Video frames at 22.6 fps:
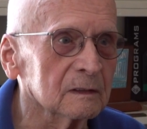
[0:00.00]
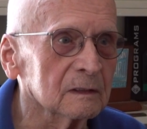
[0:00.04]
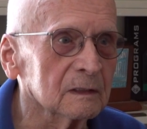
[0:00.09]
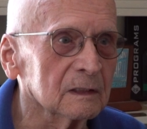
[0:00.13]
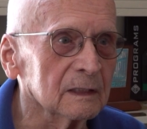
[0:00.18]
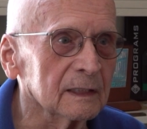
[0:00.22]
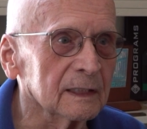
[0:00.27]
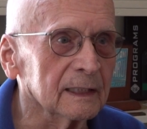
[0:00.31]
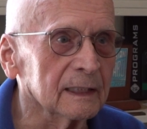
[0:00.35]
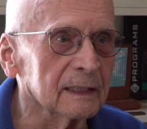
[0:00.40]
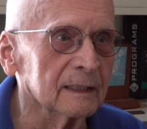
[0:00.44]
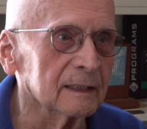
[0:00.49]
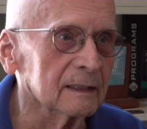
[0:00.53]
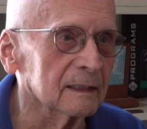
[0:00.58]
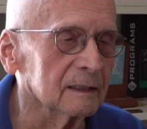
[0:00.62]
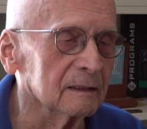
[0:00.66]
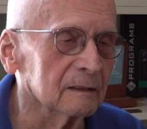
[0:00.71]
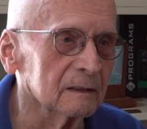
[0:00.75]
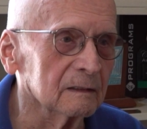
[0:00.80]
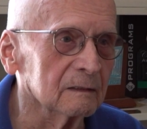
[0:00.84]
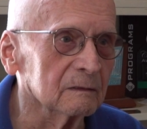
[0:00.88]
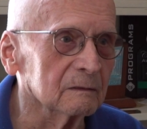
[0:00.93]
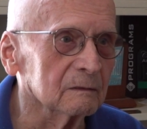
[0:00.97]

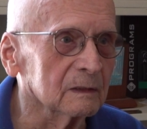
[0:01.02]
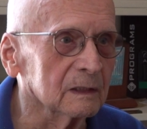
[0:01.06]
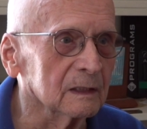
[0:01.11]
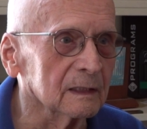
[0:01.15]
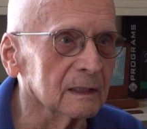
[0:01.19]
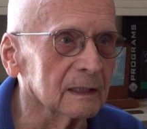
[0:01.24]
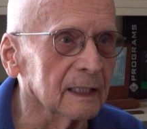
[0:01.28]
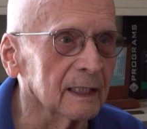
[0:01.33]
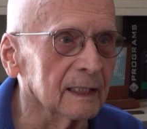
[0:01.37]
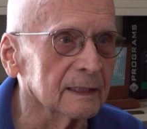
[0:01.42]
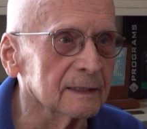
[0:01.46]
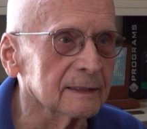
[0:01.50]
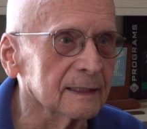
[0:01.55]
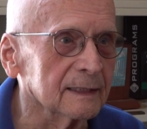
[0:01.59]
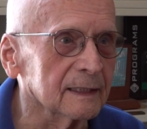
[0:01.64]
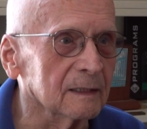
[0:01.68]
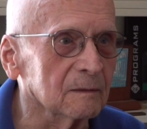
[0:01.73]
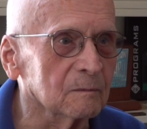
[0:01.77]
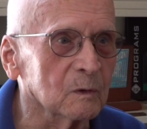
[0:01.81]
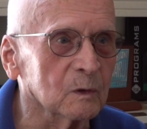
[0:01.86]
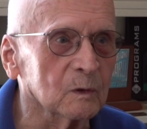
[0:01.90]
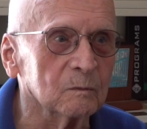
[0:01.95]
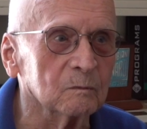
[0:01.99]
And when the guys came
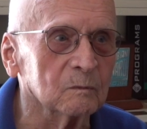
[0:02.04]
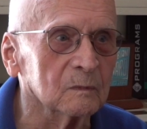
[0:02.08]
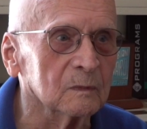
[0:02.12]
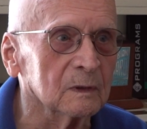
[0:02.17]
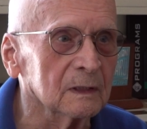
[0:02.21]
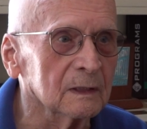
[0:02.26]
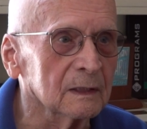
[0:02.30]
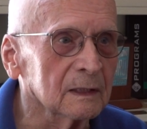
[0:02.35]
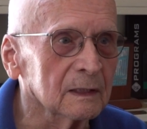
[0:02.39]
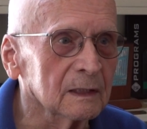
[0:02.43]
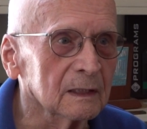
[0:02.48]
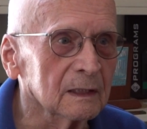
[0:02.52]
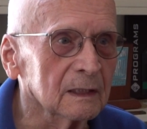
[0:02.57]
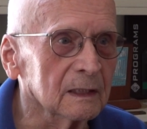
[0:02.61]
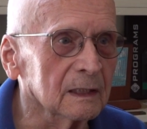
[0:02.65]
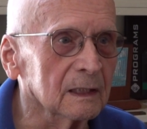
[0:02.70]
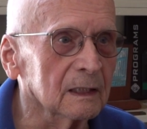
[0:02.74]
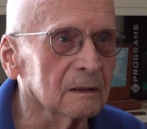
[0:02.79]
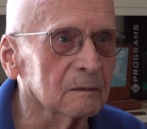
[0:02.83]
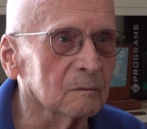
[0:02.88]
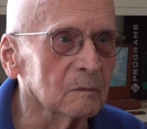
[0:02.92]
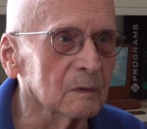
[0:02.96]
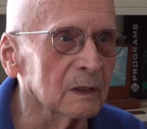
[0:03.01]
home, they
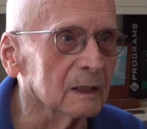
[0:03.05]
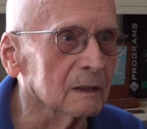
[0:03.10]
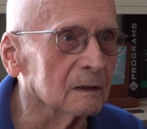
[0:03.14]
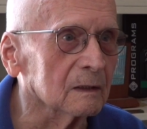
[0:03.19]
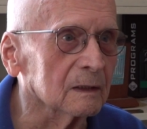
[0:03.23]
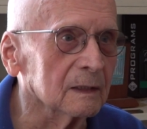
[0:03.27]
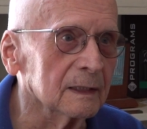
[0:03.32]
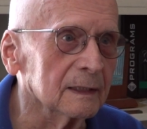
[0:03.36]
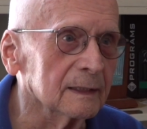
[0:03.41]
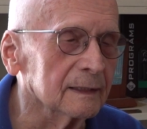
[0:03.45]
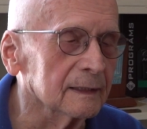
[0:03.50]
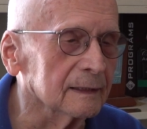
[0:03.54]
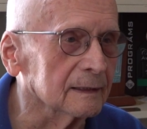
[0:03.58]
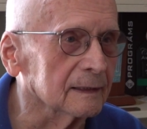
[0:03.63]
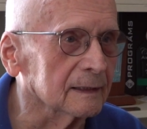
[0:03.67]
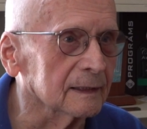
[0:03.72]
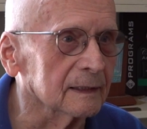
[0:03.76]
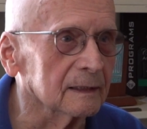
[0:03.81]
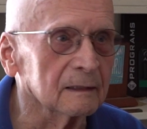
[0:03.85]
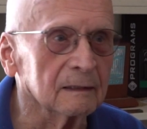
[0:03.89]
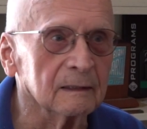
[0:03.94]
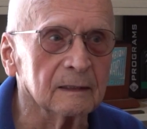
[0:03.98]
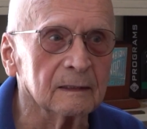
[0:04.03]
got married, and
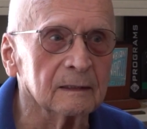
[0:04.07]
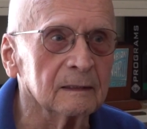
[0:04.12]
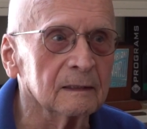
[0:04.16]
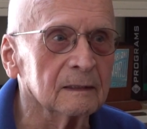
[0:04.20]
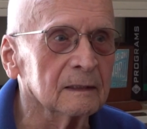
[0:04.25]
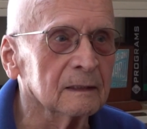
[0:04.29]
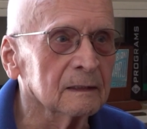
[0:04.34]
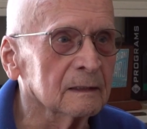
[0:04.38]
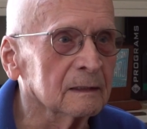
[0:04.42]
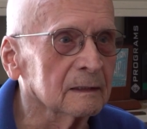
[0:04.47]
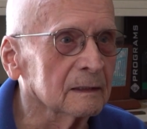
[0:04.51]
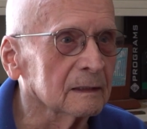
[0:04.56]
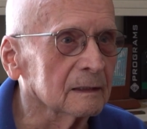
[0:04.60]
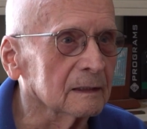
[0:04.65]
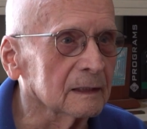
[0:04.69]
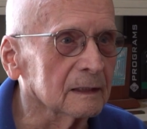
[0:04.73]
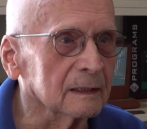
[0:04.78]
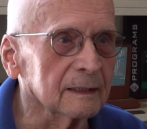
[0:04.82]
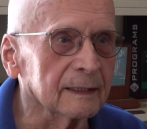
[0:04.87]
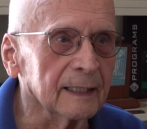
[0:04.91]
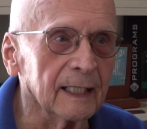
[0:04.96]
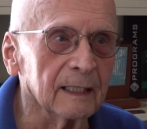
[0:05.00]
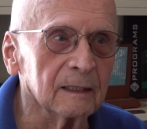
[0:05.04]
then the
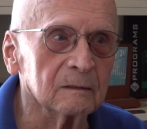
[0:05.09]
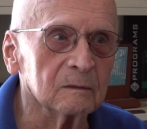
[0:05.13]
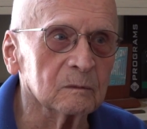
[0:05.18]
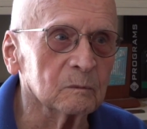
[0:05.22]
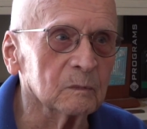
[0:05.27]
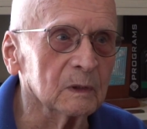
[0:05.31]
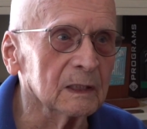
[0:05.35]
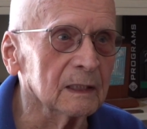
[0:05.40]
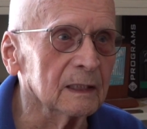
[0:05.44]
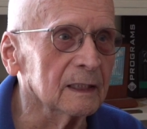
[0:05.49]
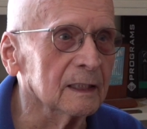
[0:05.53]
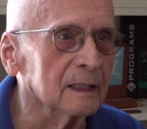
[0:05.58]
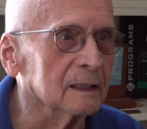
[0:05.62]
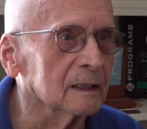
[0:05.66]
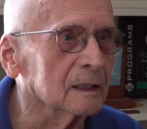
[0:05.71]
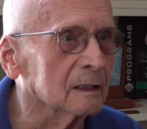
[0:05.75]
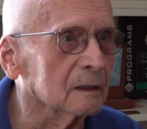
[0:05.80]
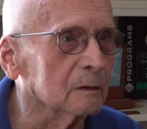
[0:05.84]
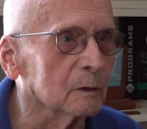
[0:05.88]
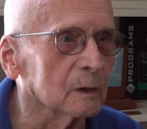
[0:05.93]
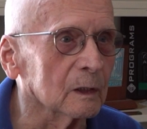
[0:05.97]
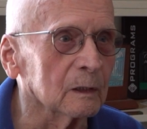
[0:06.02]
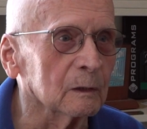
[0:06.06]
town began to
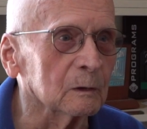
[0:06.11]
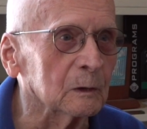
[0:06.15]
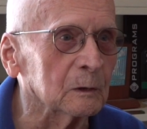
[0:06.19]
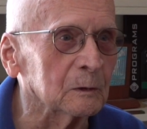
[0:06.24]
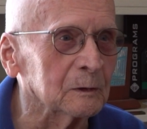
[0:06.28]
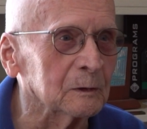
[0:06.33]
grow.